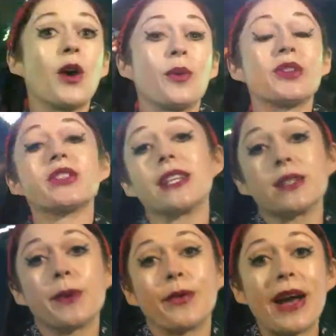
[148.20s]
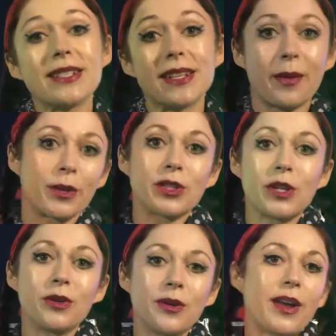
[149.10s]
Which leads me right to number 2,
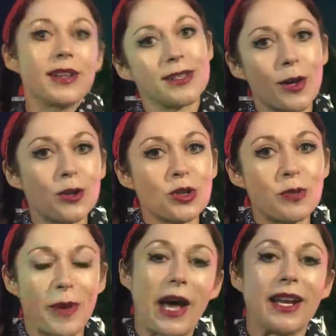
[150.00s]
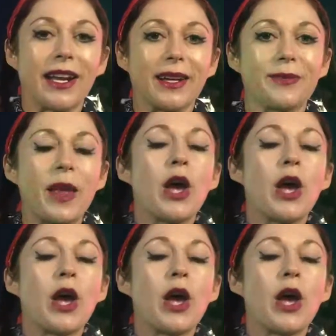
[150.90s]
social bonding.